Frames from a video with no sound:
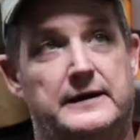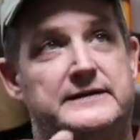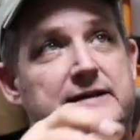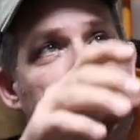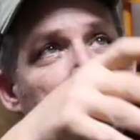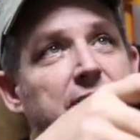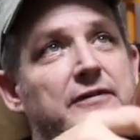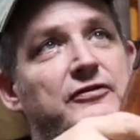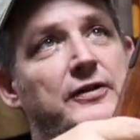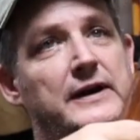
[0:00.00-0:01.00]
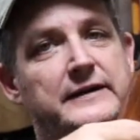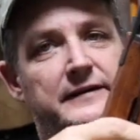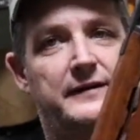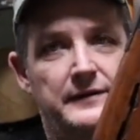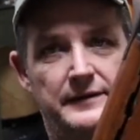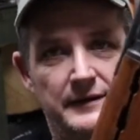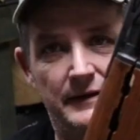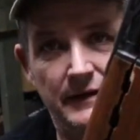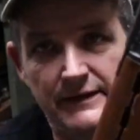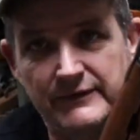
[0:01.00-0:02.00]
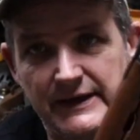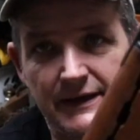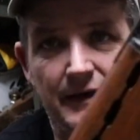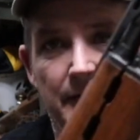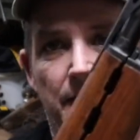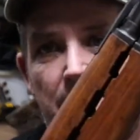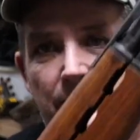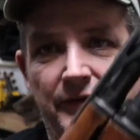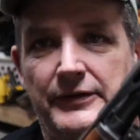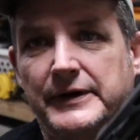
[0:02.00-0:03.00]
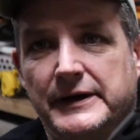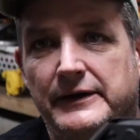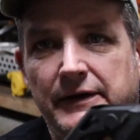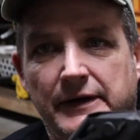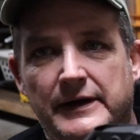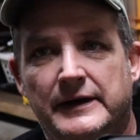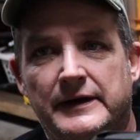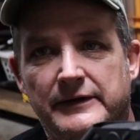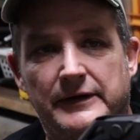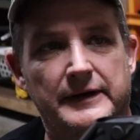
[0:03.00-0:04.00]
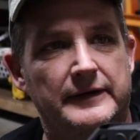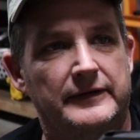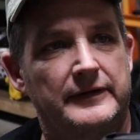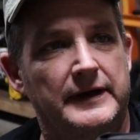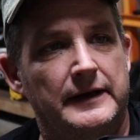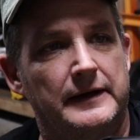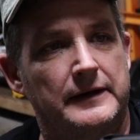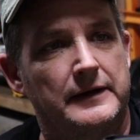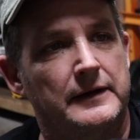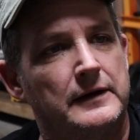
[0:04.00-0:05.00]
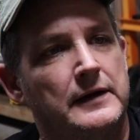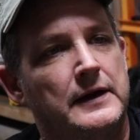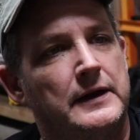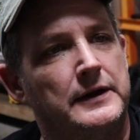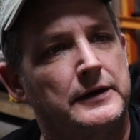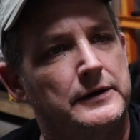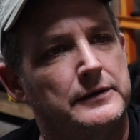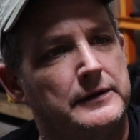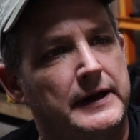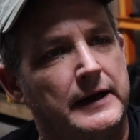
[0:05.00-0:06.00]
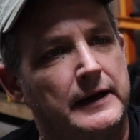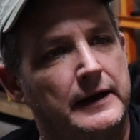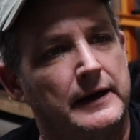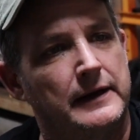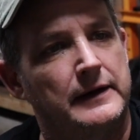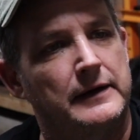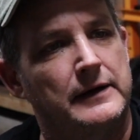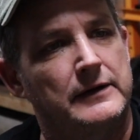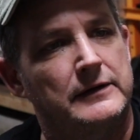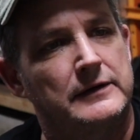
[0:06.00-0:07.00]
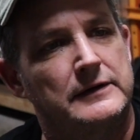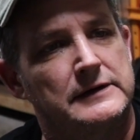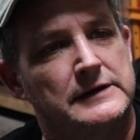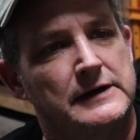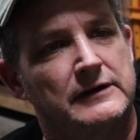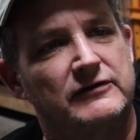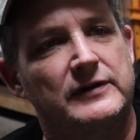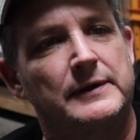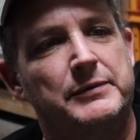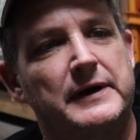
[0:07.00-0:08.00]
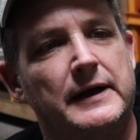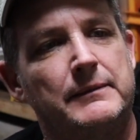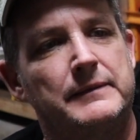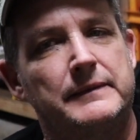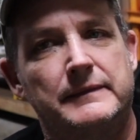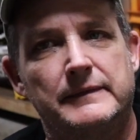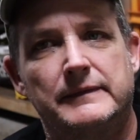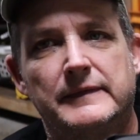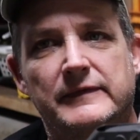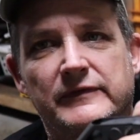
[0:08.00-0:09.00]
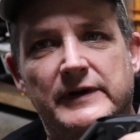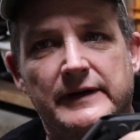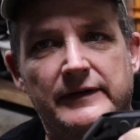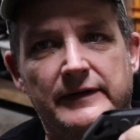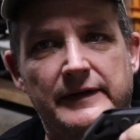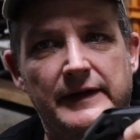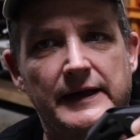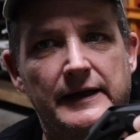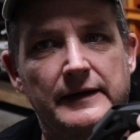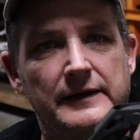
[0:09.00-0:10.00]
Same with the front. Let me get a little closer here so you can see it. You can flip it up, if you can see that.